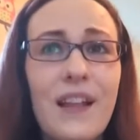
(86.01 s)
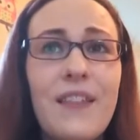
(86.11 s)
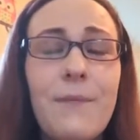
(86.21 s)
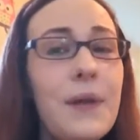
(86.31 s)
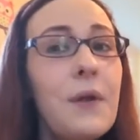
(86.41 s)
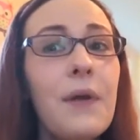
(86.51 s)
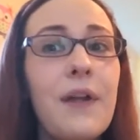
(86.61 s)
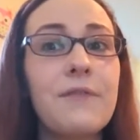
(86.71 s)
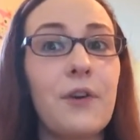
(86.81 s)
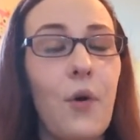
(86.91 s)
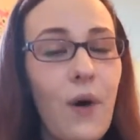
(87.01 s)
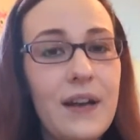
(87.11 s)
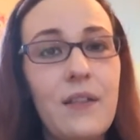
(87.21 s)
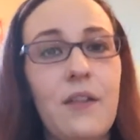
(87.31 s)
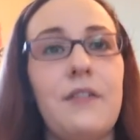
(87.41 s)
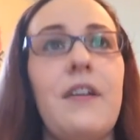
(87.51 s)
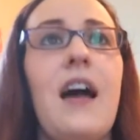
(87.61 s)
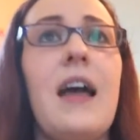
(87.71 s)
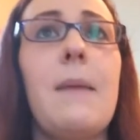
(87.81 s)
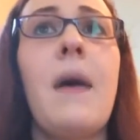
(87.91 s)
They've been around for quite a long
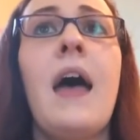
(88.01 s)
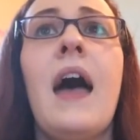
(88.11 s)
time,